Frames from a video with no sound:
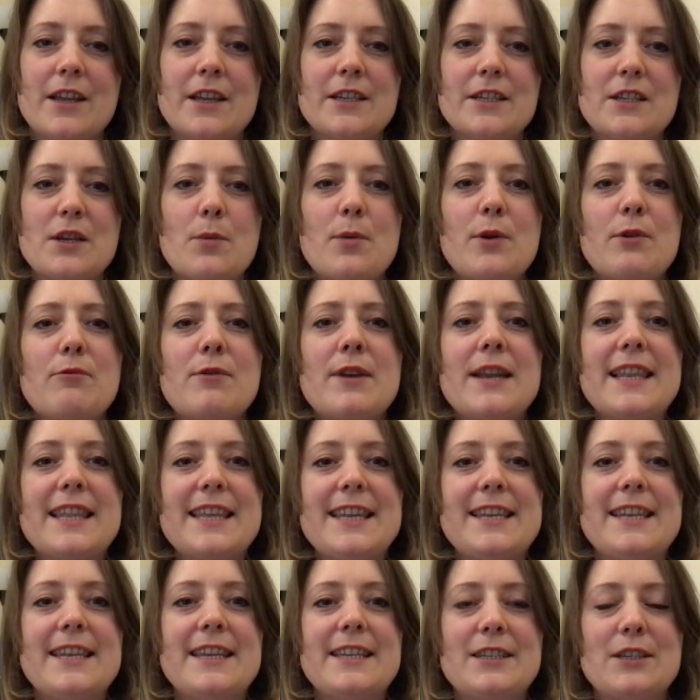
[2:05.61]
So we
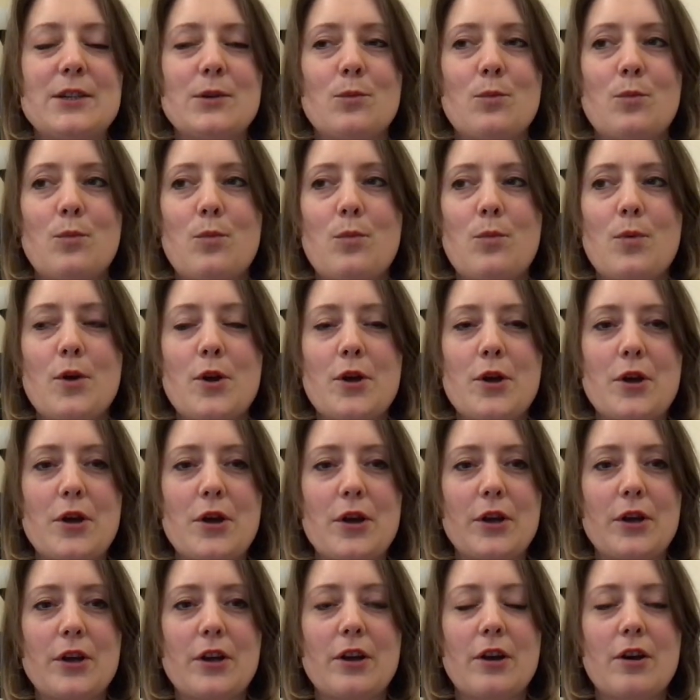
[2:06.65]
really need to
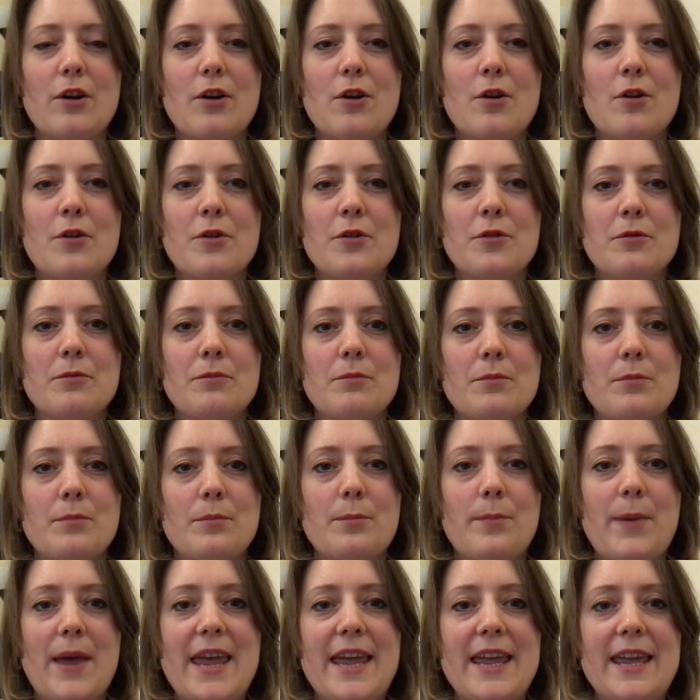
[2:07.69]
work on
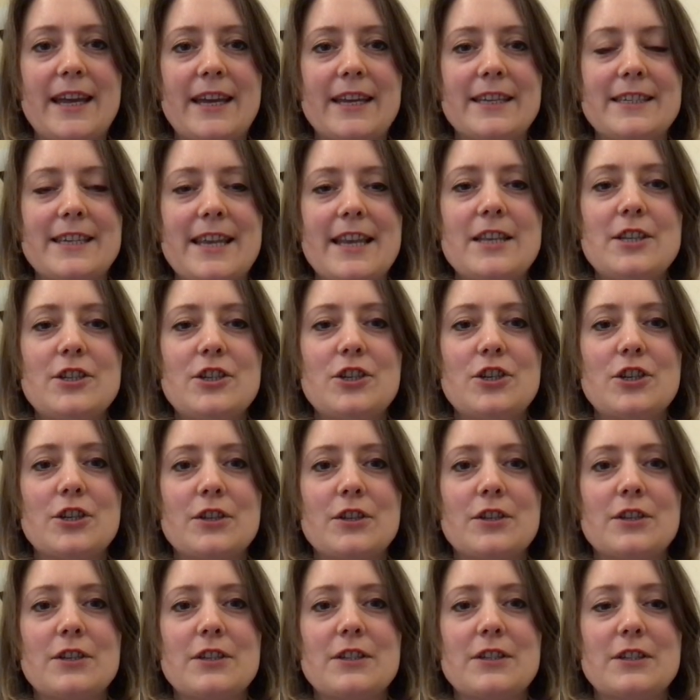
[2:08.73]
paying
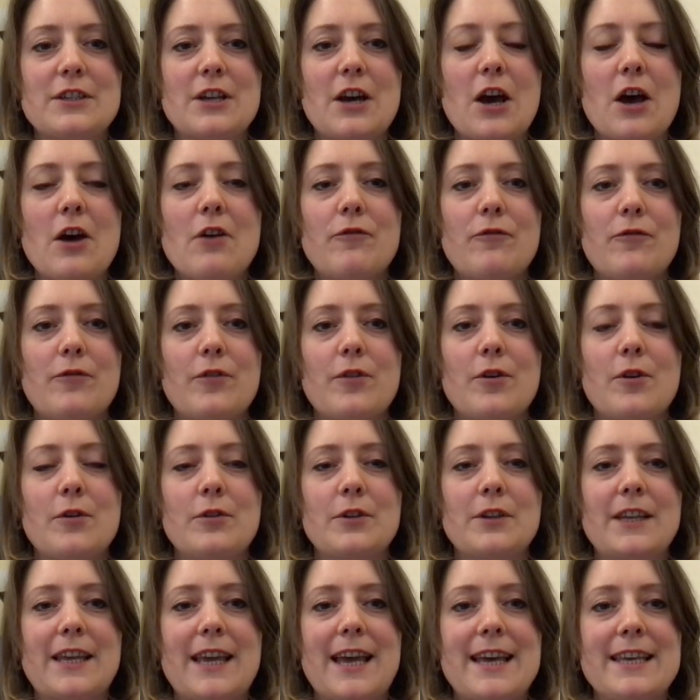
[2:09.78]
attention to stuff,
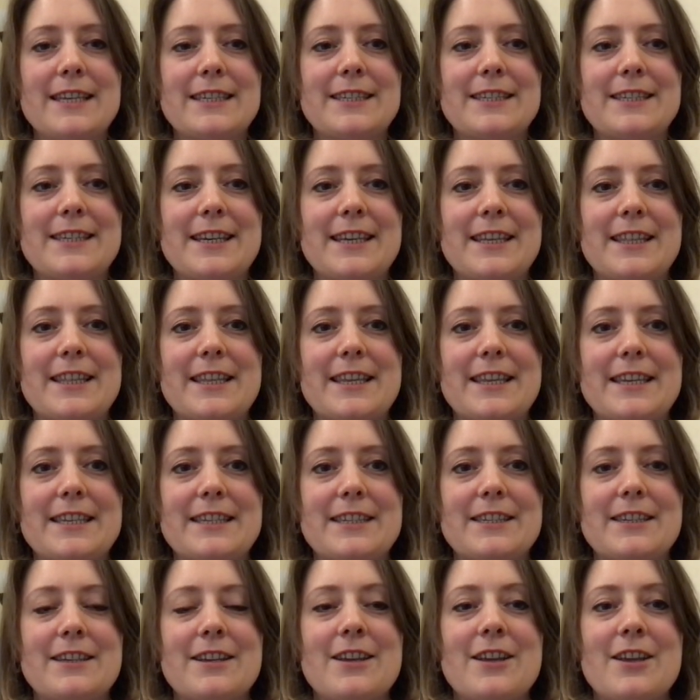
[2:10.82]
on casting
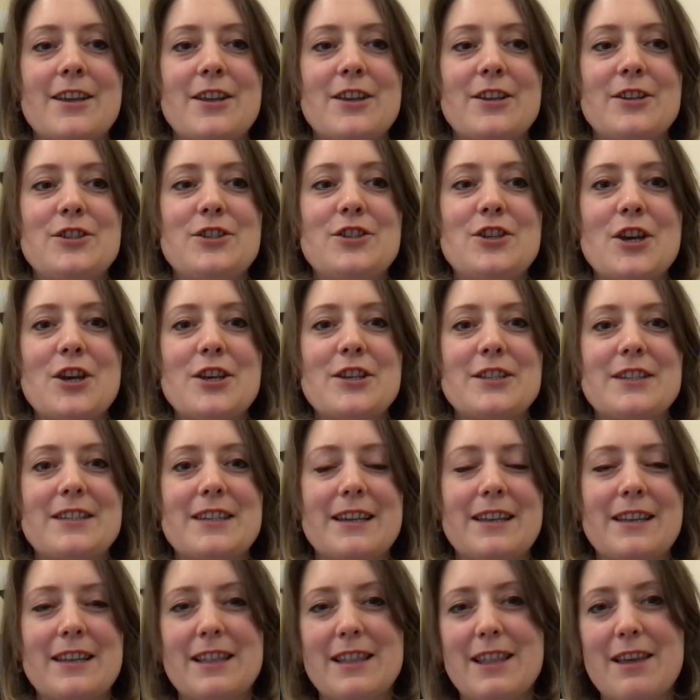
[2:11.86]
this just
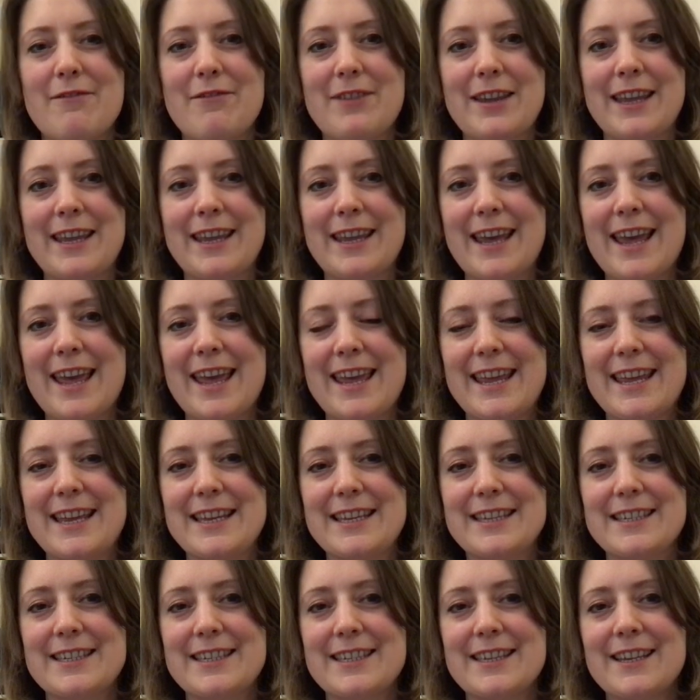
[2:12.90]
and loving
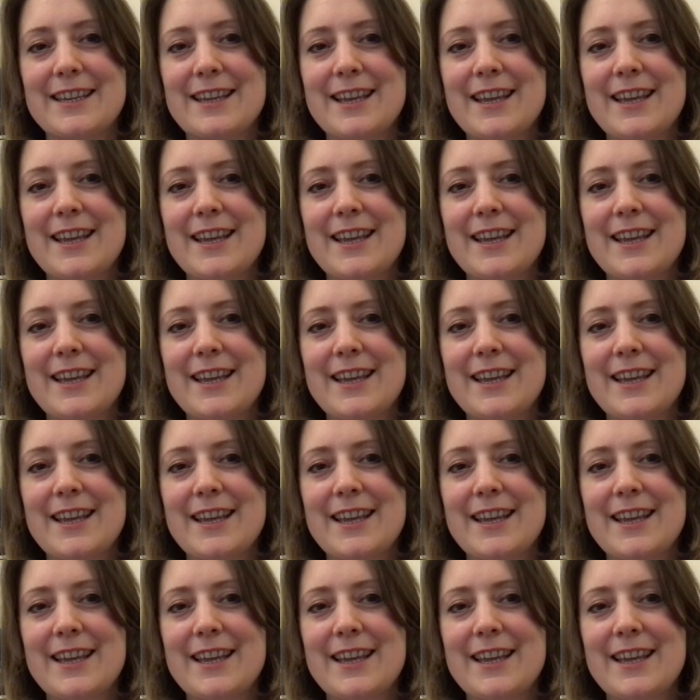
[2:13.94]
gaze,